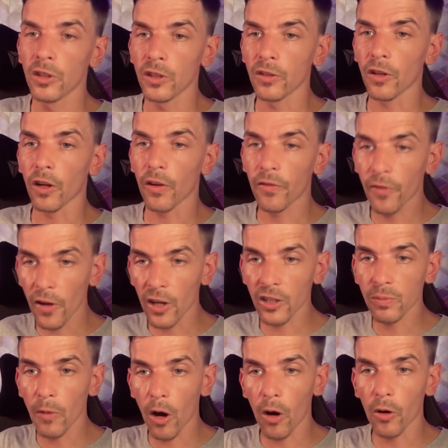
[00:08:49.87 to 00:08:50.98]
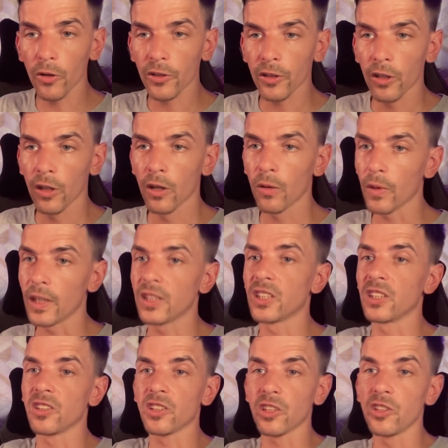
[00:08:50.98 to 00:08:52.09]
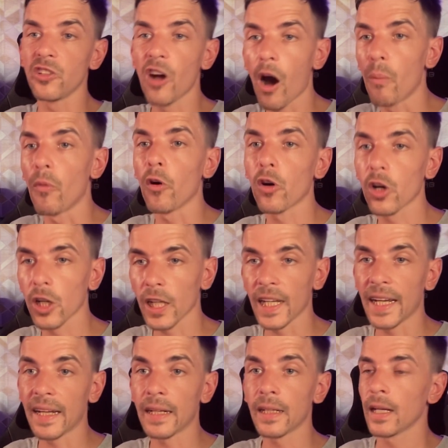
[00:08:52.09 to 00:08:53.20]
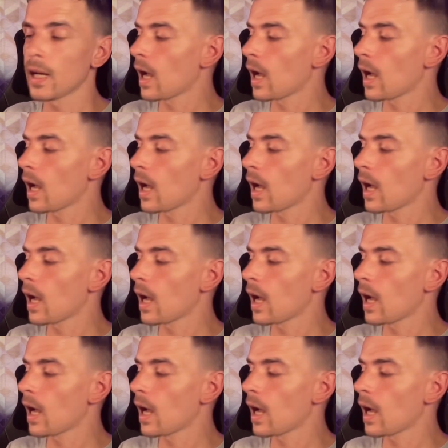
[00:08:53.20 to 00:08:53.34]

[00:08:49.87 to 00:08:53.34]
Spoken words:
You've got the first mode, which is your normal clean,